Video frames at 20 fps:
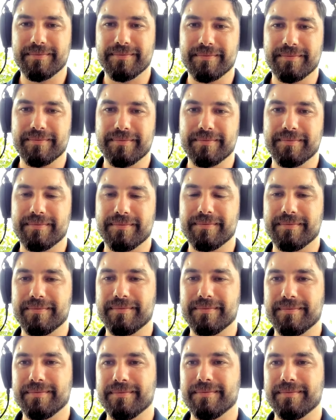
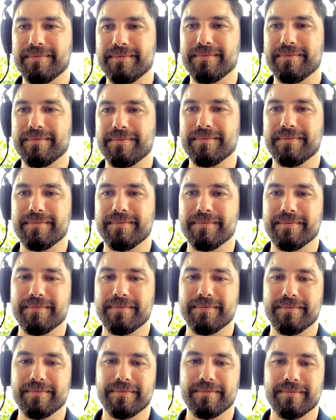
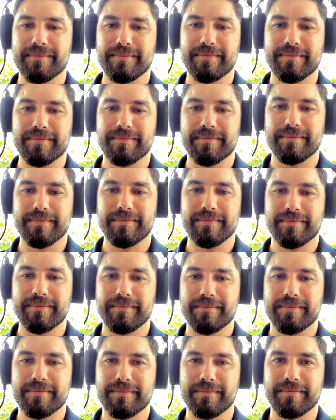
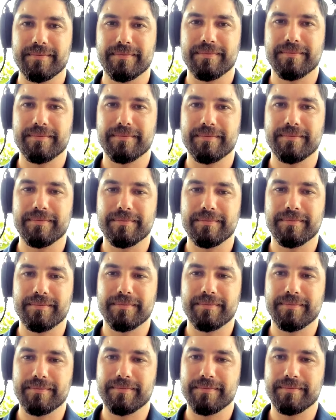
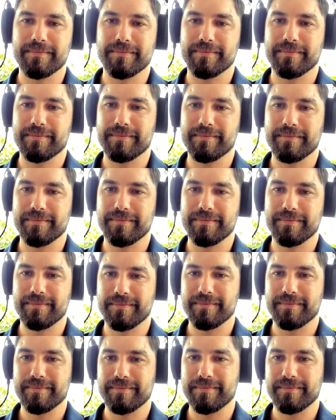
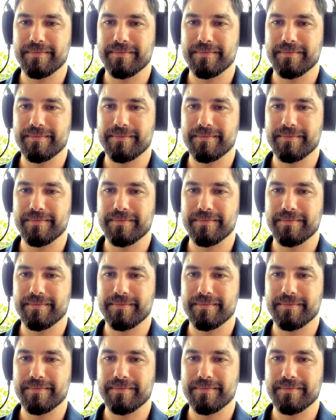This person isn't speaking.